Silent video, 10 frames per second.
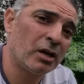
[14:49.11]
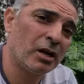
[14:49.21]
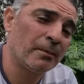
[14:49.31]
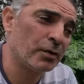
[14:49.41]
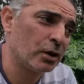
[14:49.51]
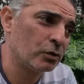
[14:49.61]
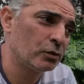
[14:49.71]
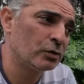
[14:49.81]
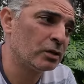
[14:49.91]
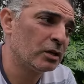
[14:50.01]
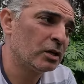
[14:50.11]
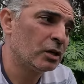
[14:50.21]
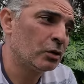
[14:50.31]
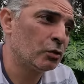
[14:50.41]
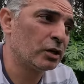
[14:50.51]
I could
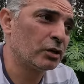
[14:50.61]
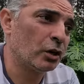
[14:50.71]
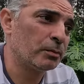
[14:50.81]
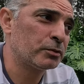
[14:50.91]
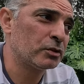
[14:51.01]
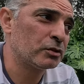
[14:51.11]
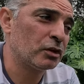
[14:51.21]
look at options